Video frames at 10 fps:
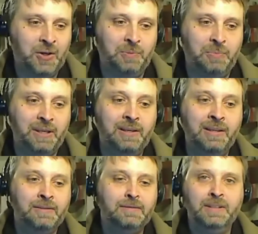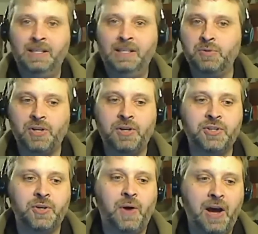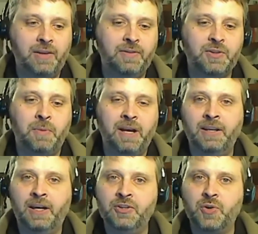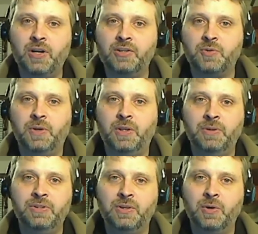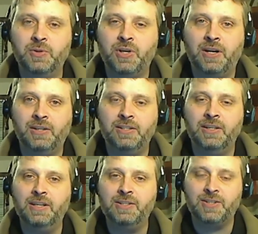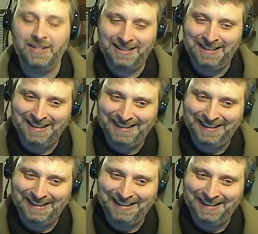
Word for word: Could be. He uh, was also yeah. out of his mind on drugs when he went to go talk to Nixon.